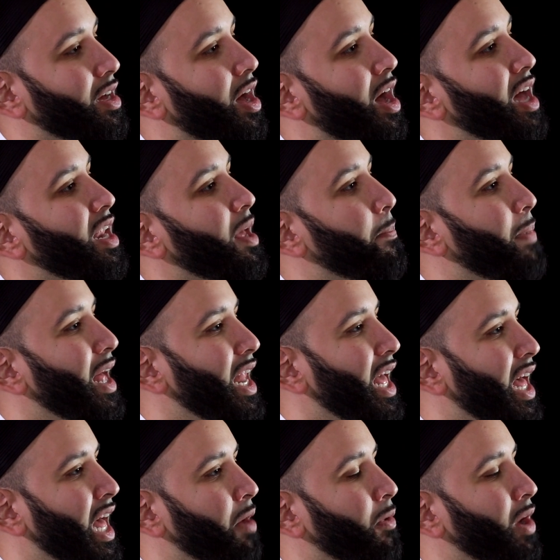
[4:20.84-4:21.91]
Qala
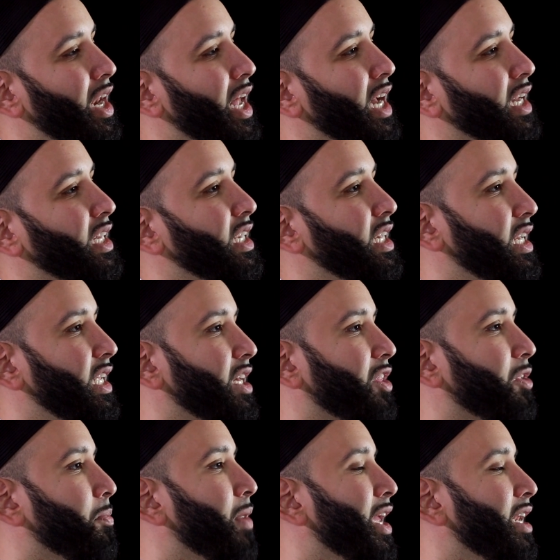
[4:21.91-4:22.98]
bala walakin
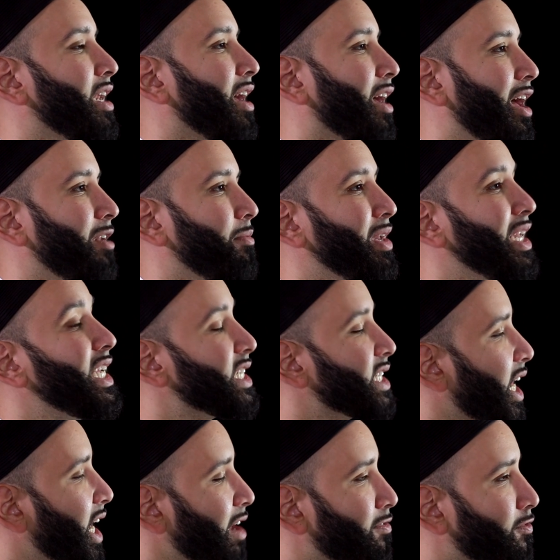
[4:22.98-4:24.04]
liyatma'inna qalbi, he
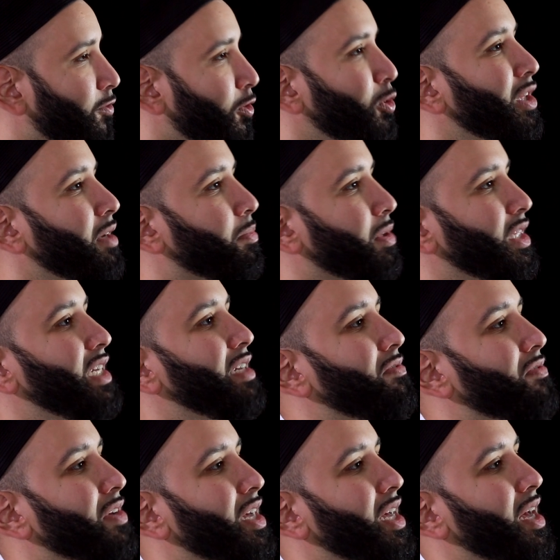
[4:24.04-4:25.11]
said, I fully
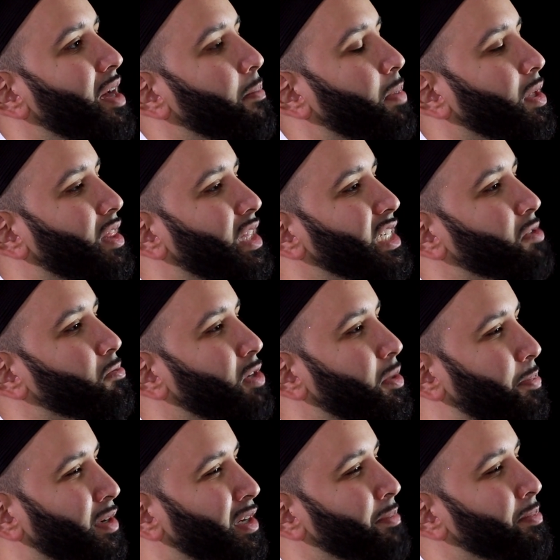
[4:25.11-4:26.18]
believe, but this
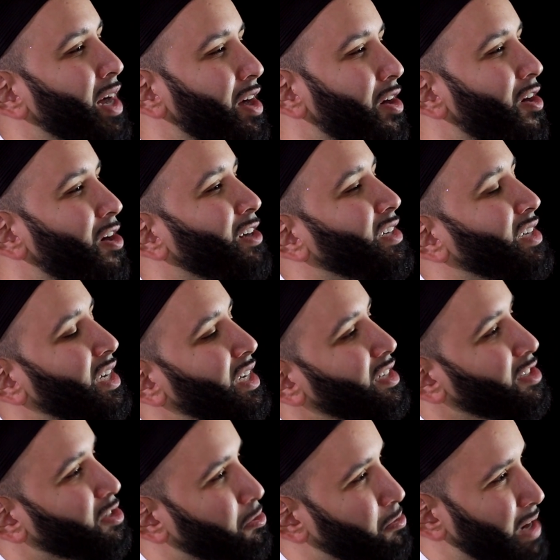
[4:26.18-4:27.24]
would put my heart
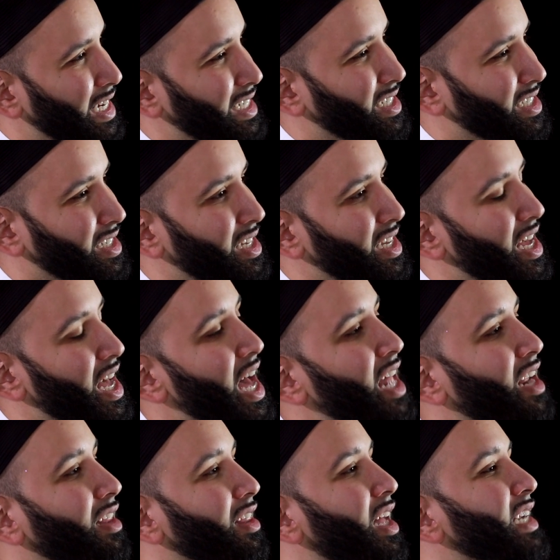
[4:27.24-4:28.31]
to rest.
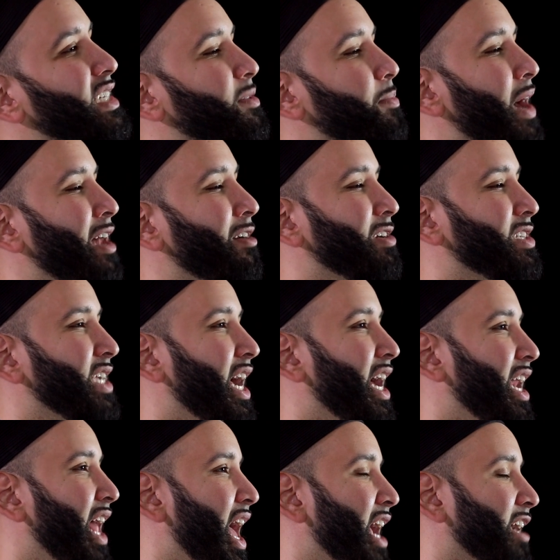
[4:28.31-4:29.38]
And Allah subhanahu wa
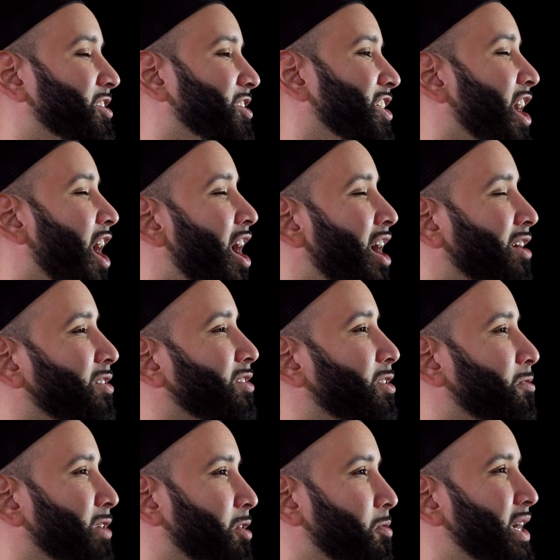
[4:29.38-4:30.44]
ta'ala actually honored
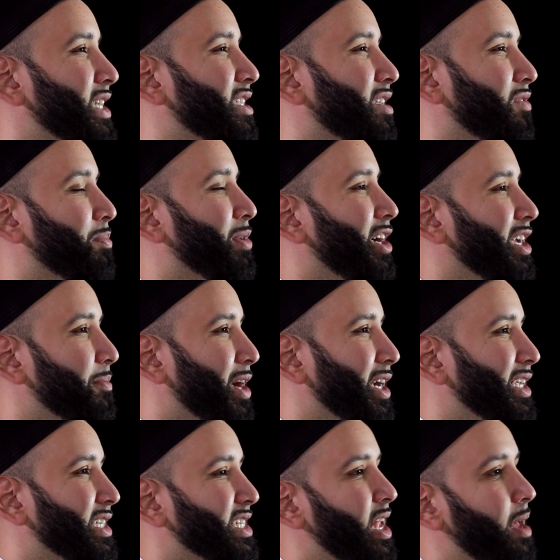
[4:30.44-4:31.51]
the request of Ibrahim
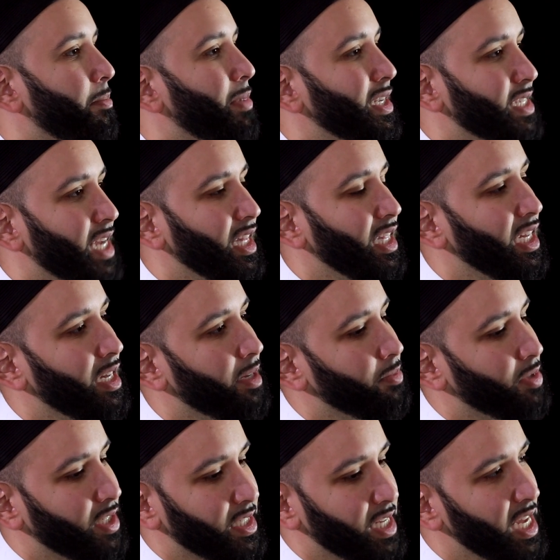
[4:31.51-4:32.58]
alayhi salam by telling
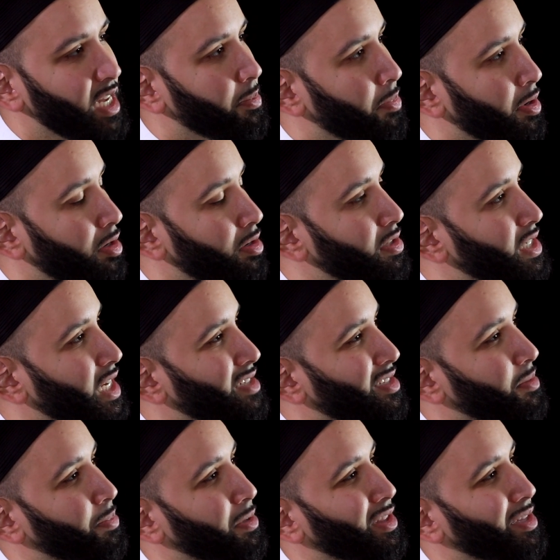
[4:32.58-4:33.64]
him to take birds
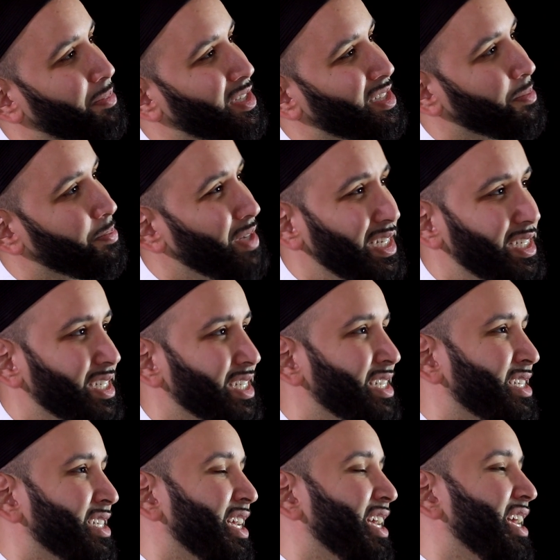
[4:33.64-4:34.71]
and to put them into pieces